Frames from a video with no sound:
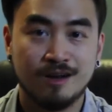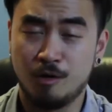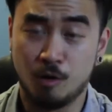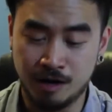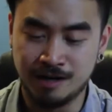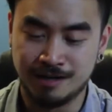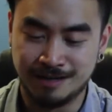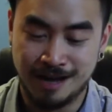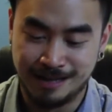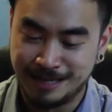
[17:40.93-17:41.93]
or
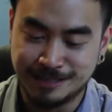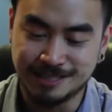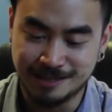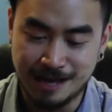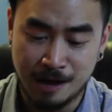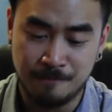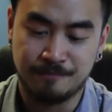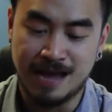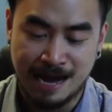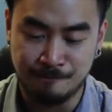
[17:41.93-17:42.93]
knowledge, um,
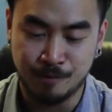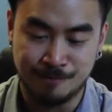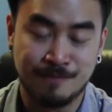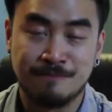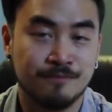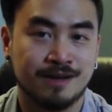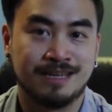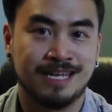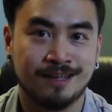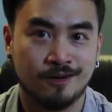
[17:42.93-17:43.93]
I'd put my
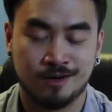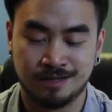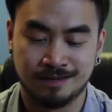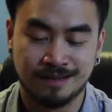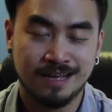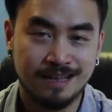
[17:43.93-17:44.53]
money on